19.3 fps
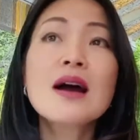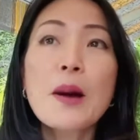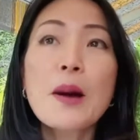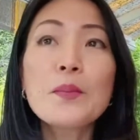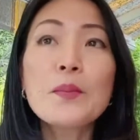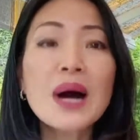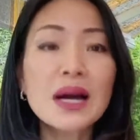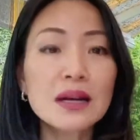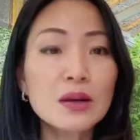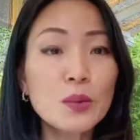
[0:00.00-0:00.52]

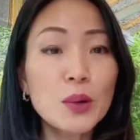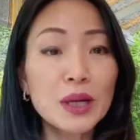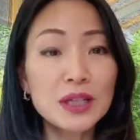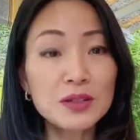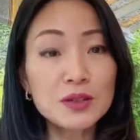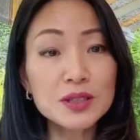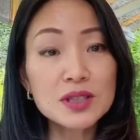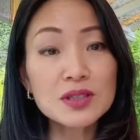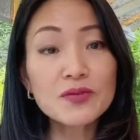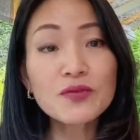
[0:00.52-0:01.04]
But when you
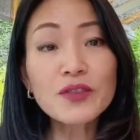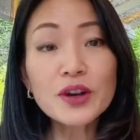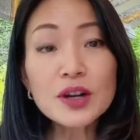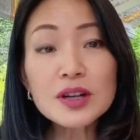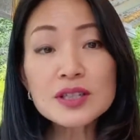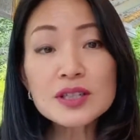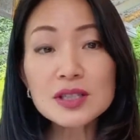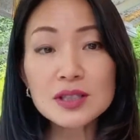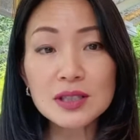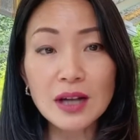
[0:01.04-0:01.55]

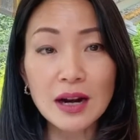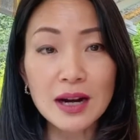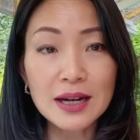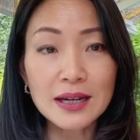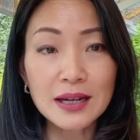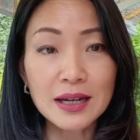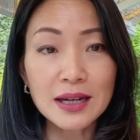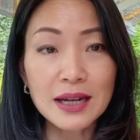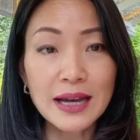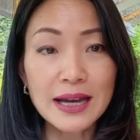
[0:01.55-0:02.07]
first
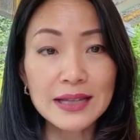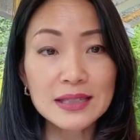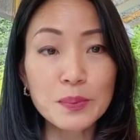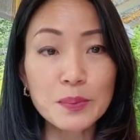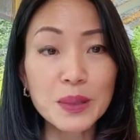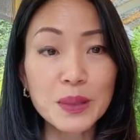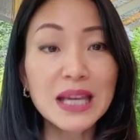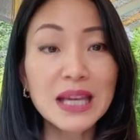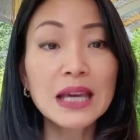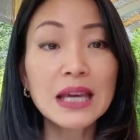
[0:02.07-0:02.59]
started as a
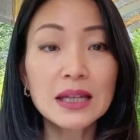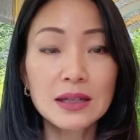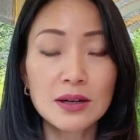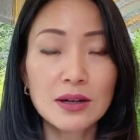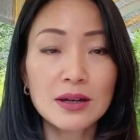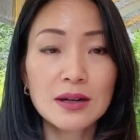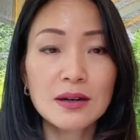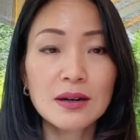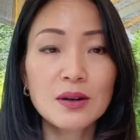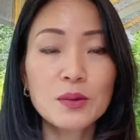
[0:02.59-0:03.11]

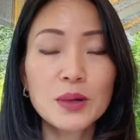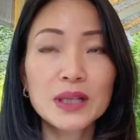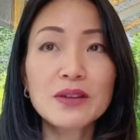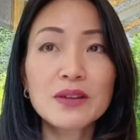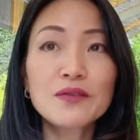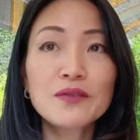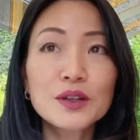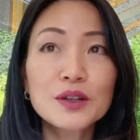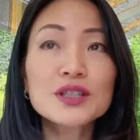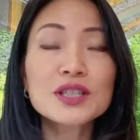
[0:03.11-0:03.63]
beginner, when you
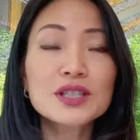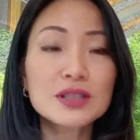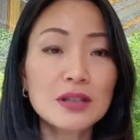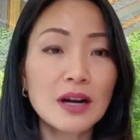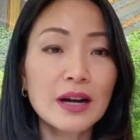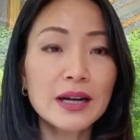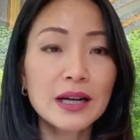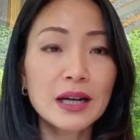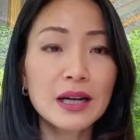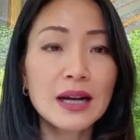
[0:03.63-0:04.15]
first
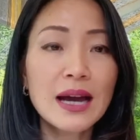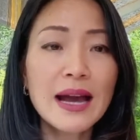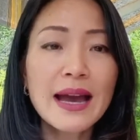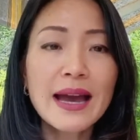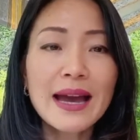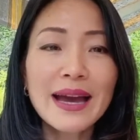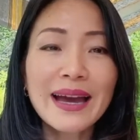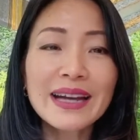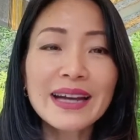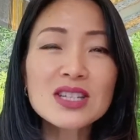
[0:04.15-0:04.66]
started,
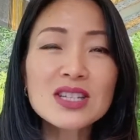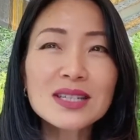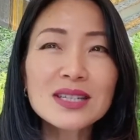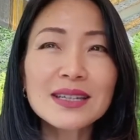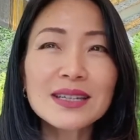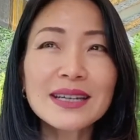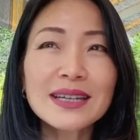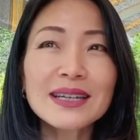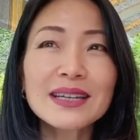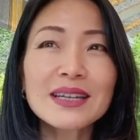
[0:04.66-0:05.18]

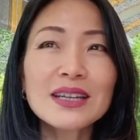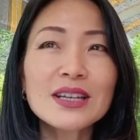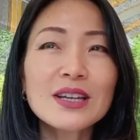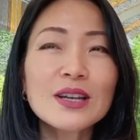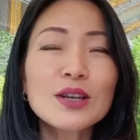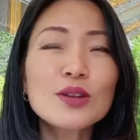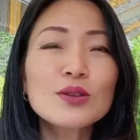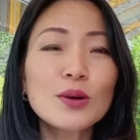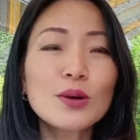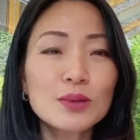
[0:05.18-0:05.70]
actually,
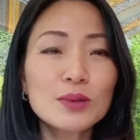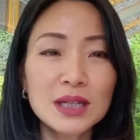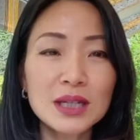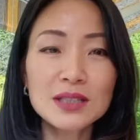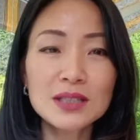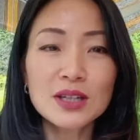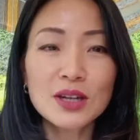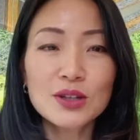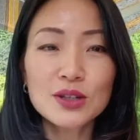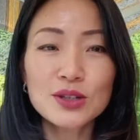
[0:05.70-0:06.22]
you don't need
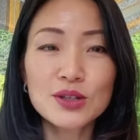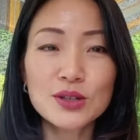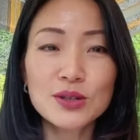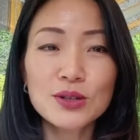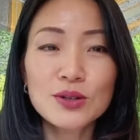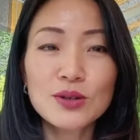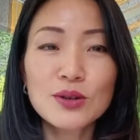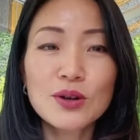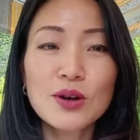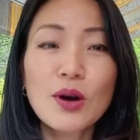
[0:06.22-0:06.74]

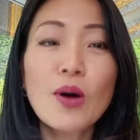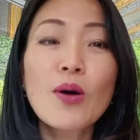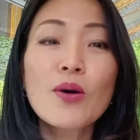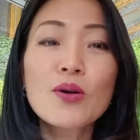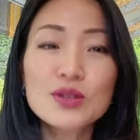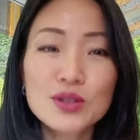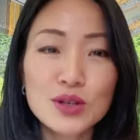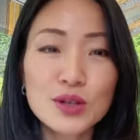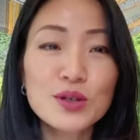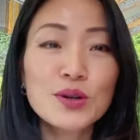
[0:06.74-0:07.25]
to go
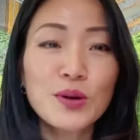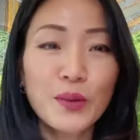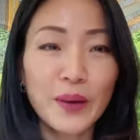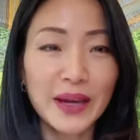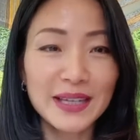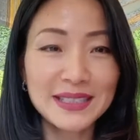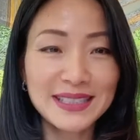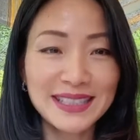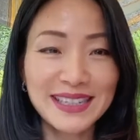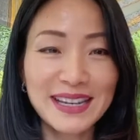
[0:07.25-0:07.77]
too
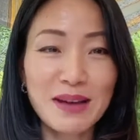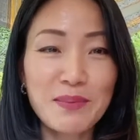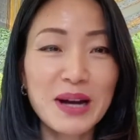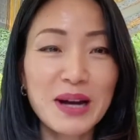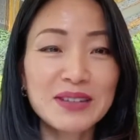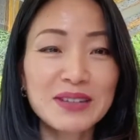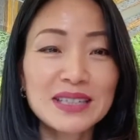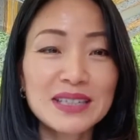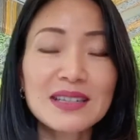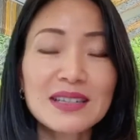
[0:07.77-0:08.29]
crazy
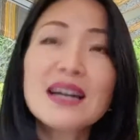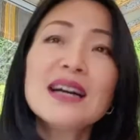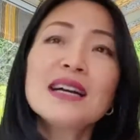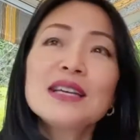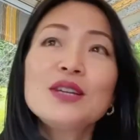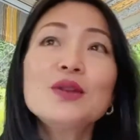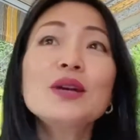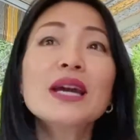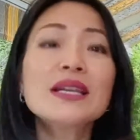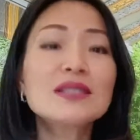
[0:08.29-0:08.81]
about it.
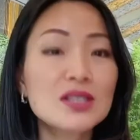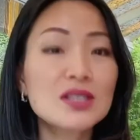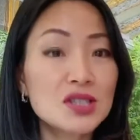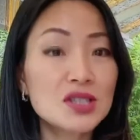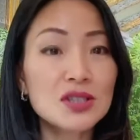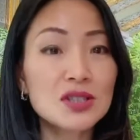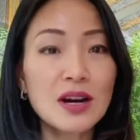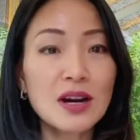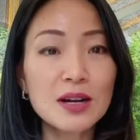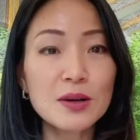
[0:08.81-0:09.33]
You can just
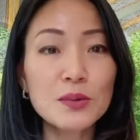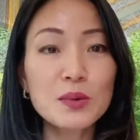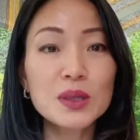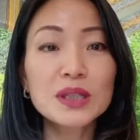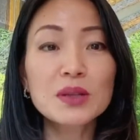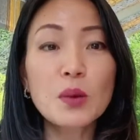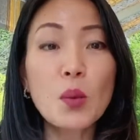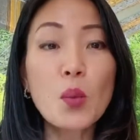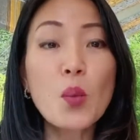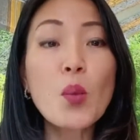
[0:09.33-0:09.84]
start with
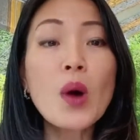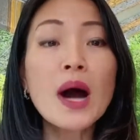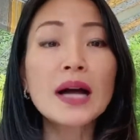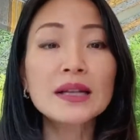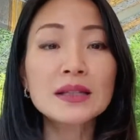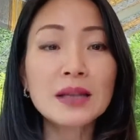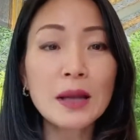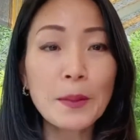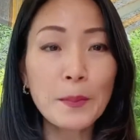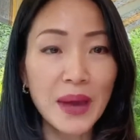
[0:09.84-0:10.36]

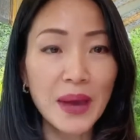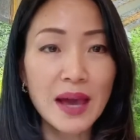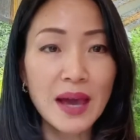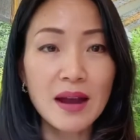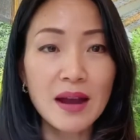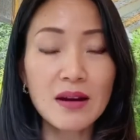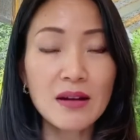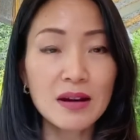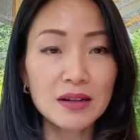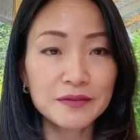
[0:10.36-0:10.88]
one
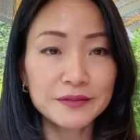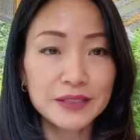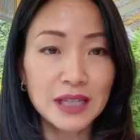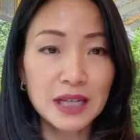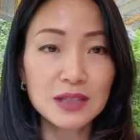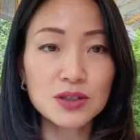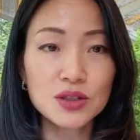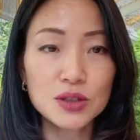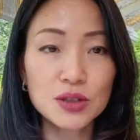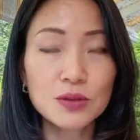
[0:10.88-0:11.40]
pair of
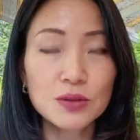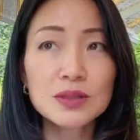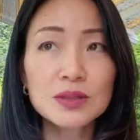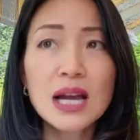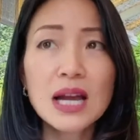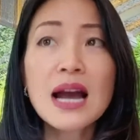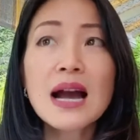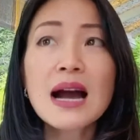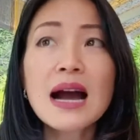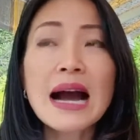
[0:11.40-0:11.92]
dance shoes.
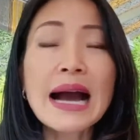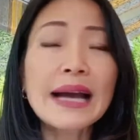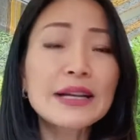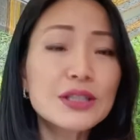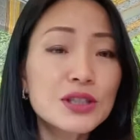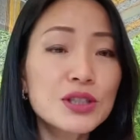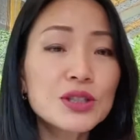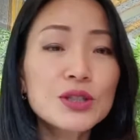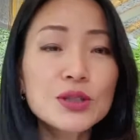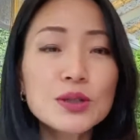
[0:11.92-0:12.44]
I
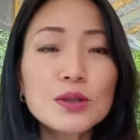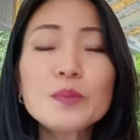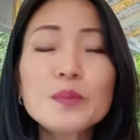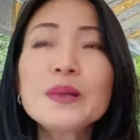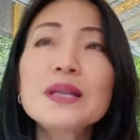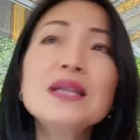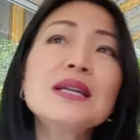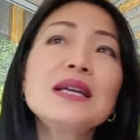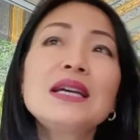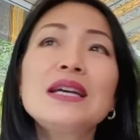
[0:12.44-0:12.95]
do
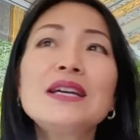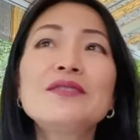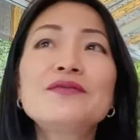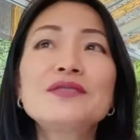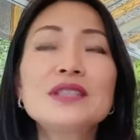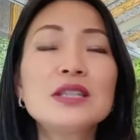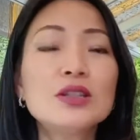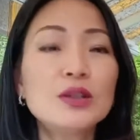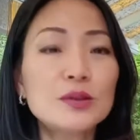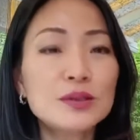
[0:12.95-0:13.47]
believe,
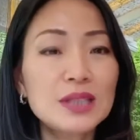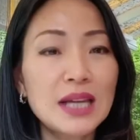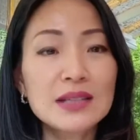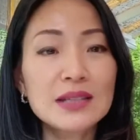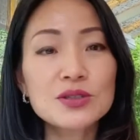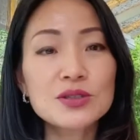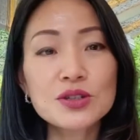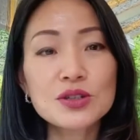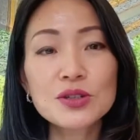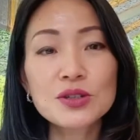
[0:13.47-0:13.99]
you know,
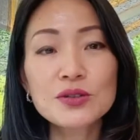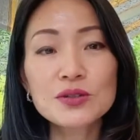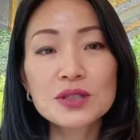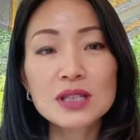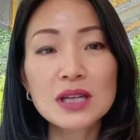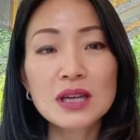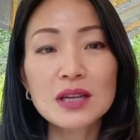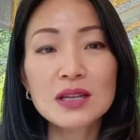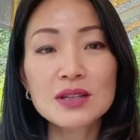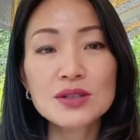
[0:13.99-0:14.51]
dance shoes
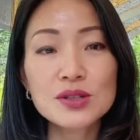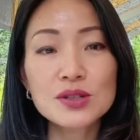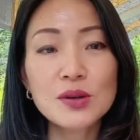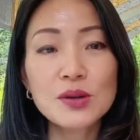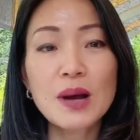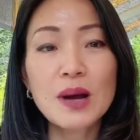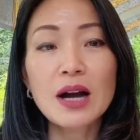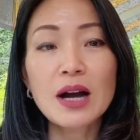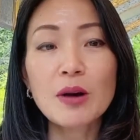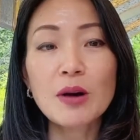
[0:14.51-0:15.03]
is to
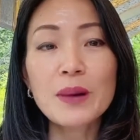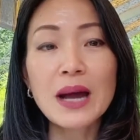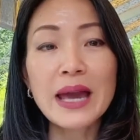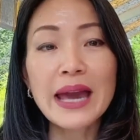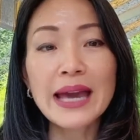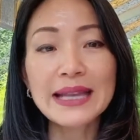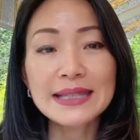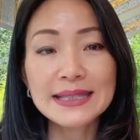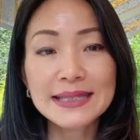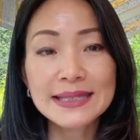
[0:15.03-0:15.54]
help
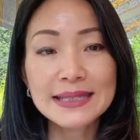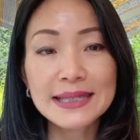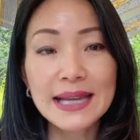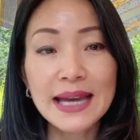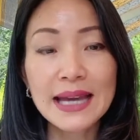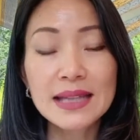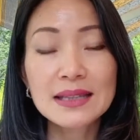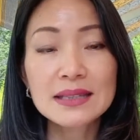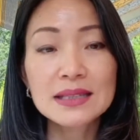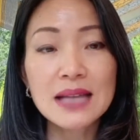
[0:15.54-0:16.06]

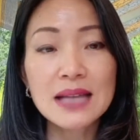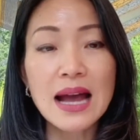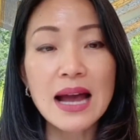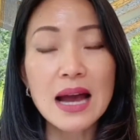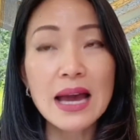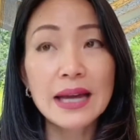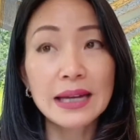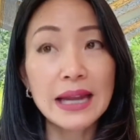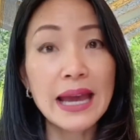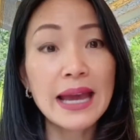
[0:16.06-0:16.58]

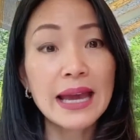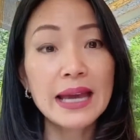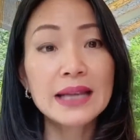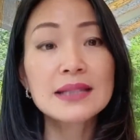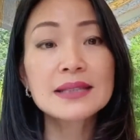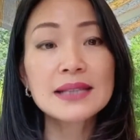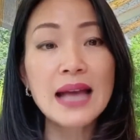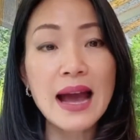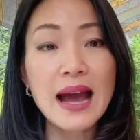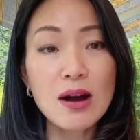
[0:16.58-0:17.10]

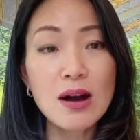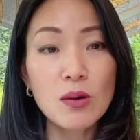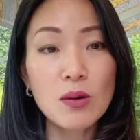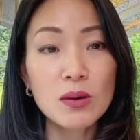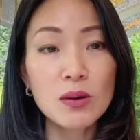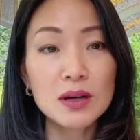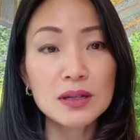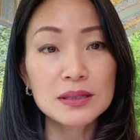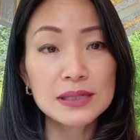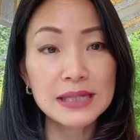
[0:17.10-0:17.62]
enhance
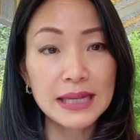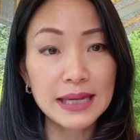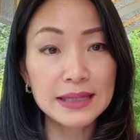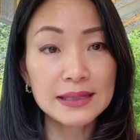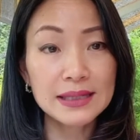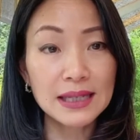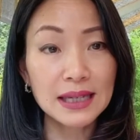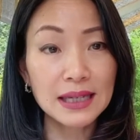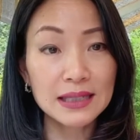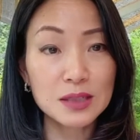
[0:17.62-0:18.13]
our
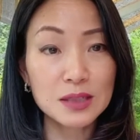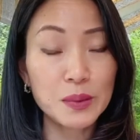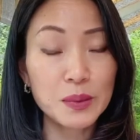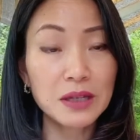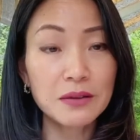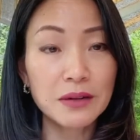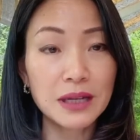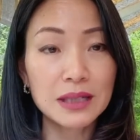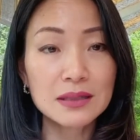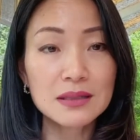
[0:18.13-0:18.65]
dancing
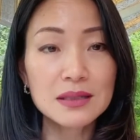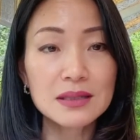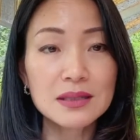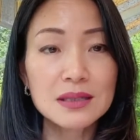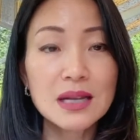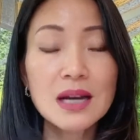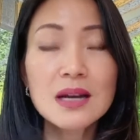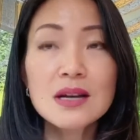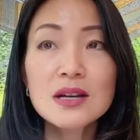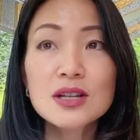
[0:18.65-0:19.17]
experience.
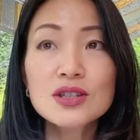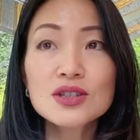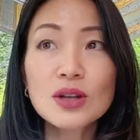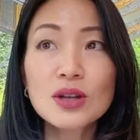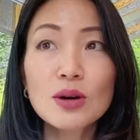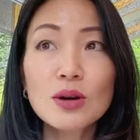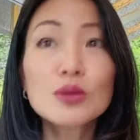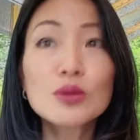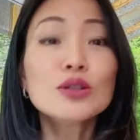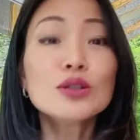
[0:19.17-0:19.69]

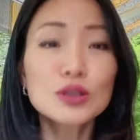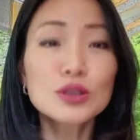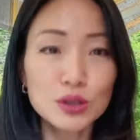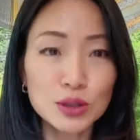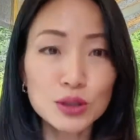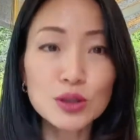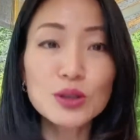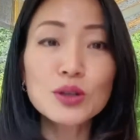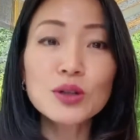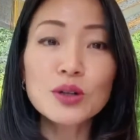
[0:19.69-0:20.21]
So
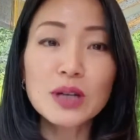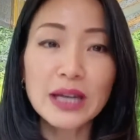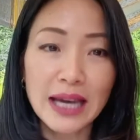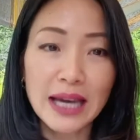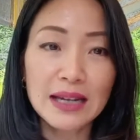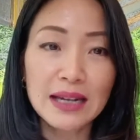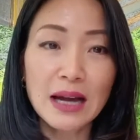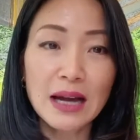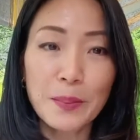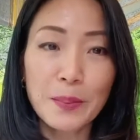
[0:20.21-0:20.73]
do
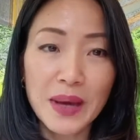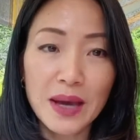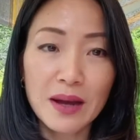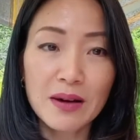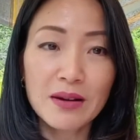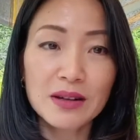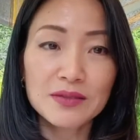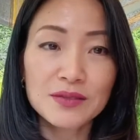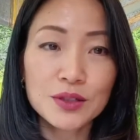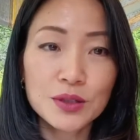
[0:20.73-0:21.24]
get a pair
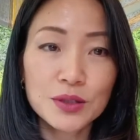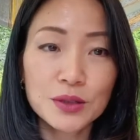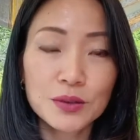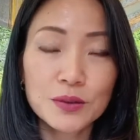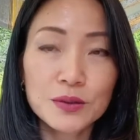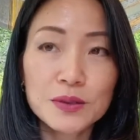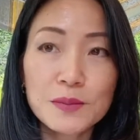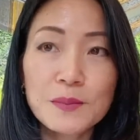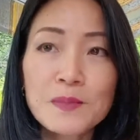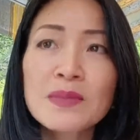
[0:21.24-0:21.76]
of shoes.